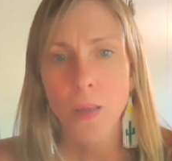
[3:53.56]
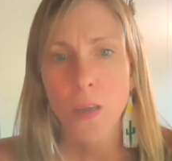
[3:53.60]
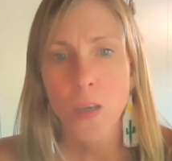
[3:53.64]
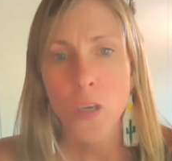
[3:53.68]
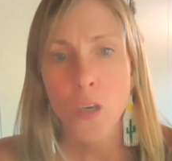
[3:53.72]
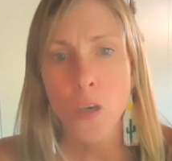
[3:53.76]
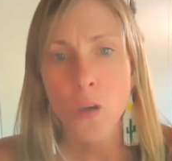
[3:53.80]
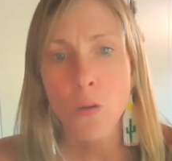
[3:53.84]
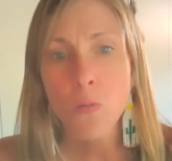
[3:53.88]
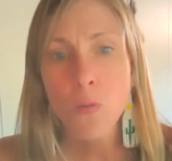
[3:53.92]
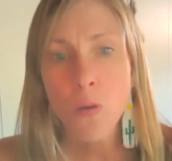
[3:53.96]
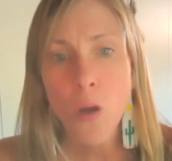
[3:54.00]

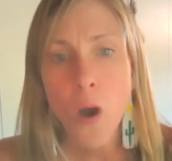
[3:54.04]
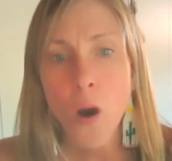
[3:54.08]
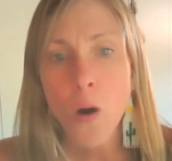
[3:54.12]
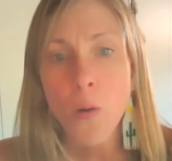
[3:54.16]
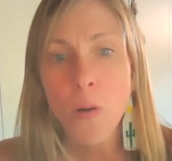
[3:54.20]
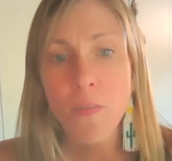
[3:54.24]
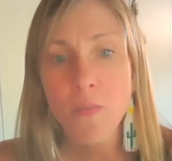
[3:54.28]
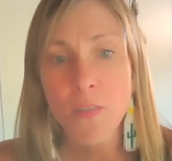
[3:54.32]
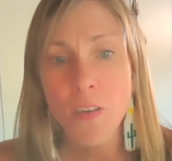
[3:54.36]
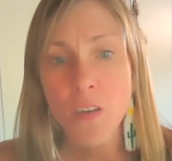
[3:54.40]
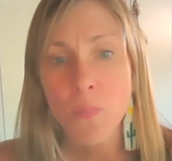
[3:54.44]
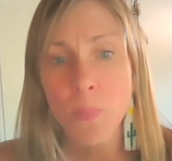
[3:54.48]

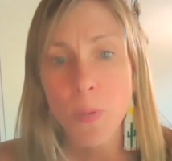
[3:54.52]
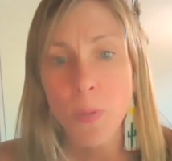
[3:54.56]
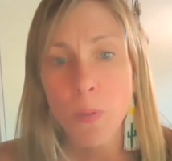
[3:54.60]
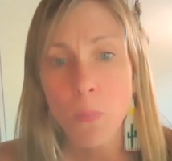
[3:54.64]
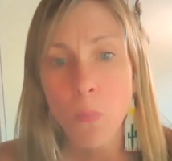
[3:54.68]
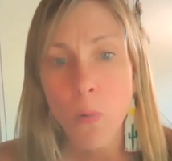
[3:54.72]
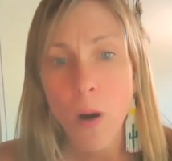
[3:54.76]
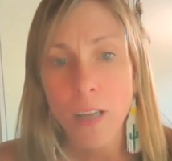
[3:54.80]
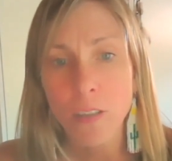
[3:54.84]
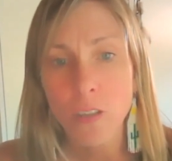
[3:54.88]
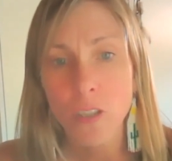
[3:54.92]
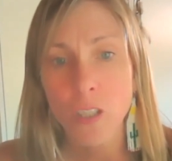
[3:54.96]
If you've been
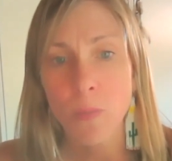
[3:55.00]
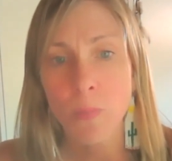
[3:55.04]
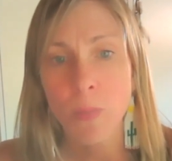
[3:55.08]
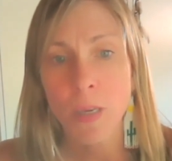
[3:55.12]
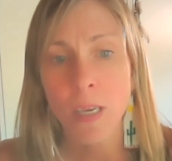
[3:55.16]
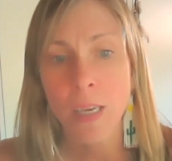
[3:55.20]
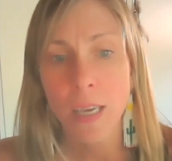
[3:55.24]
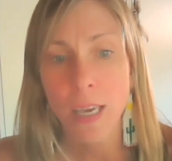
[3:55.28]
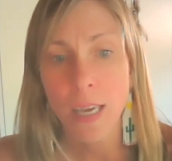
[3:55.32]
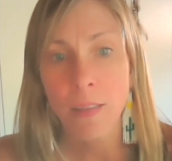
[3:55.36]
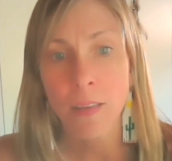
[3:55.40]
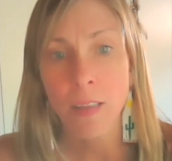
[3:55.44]
watching
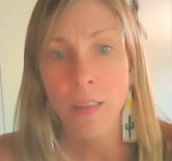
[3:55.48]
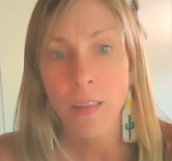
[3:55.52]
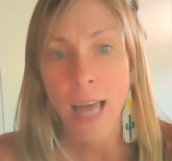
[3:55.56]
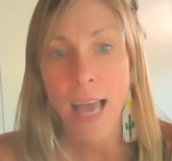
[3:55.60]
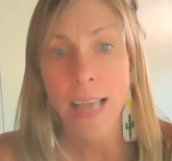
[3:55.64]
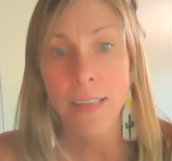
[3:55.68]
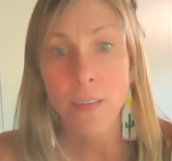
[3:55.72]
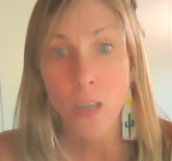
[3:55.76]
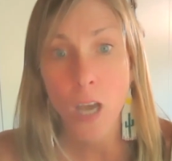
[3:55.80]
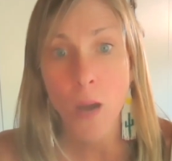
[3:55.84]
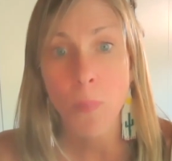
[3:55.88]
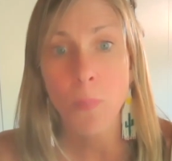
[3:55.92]
me in the
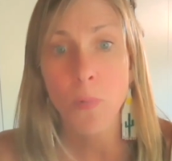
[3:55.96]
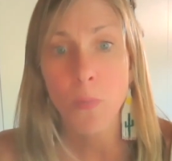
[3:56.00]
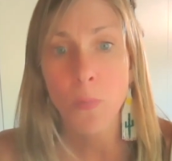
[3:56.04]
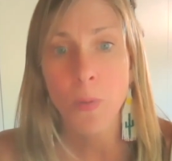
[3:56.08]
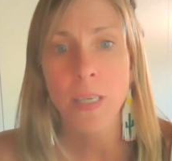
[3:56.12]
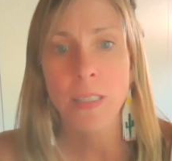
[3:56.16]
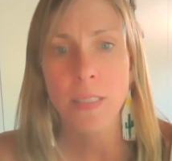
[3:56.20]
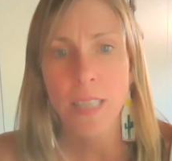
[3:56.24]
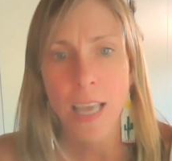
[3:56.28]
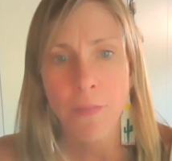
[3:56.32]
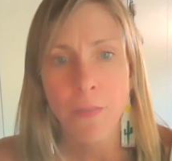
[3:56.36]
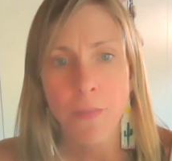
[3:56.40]
last couple of
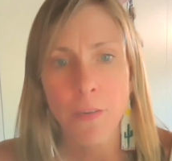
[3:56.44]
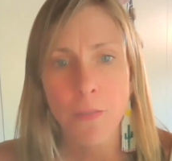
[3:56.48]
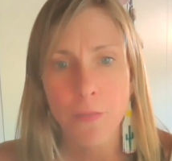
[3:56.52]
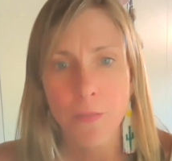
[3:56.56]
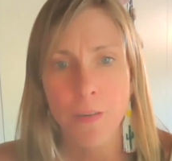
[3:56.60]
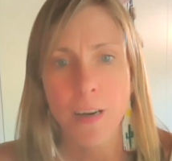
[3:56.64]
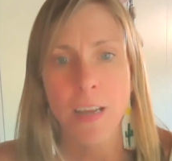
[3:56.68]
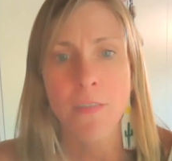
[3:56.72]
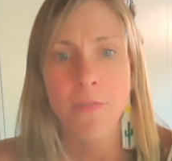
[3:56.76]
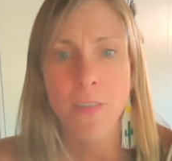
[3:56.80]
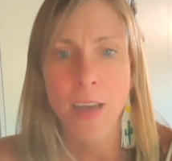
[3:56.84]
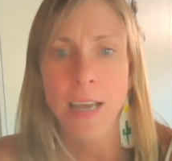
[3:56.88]
weeks, I have a
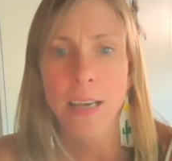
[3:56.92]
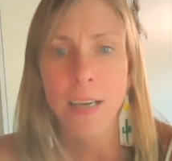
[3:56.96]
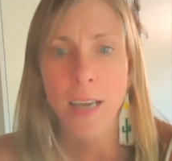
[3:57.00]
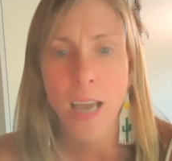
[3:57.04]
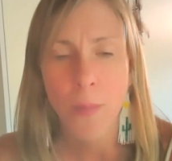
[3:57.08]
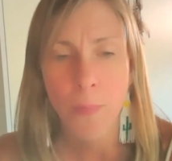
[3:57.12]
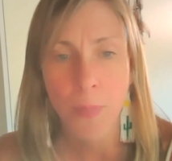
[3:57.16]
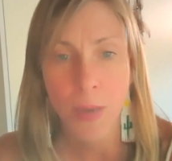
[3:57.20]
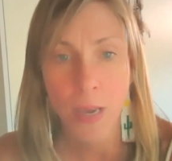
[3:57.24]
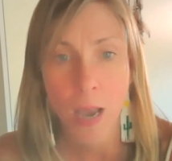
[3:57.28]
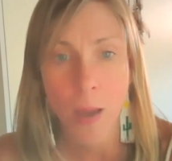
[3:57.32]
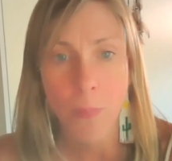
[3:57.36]
free event
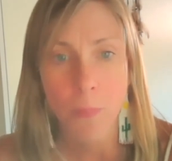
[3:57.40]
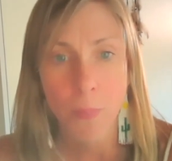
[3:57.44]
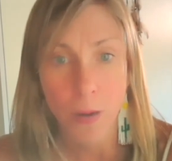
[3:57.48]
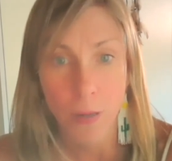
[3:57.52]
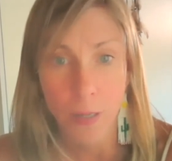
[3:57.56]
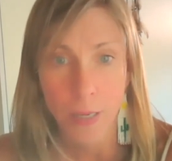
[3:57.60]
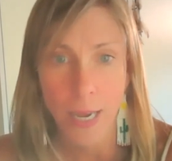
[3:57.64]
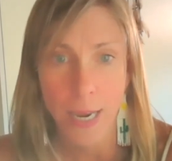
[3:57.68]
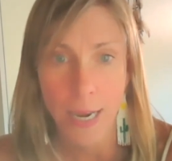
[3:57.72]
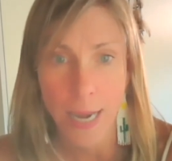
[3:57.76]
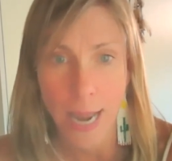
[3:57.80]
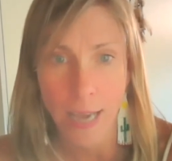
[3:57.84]
coming up
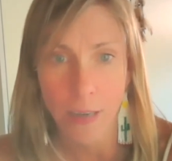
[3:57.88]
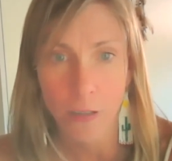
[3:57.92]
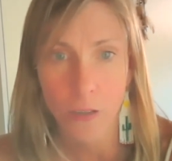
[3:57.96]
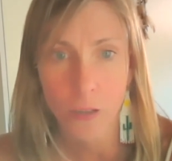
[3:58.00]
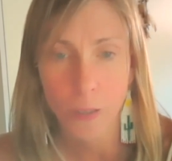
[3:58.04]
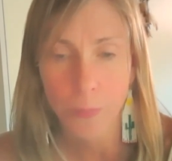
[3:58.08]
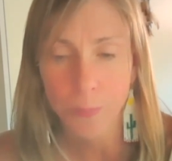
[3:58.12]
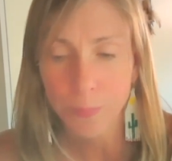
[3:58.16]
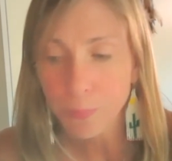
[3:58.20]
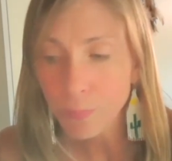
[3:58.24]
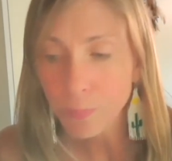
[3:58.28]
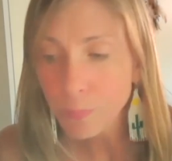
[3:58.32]
on
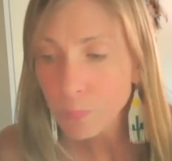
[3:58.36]
connection.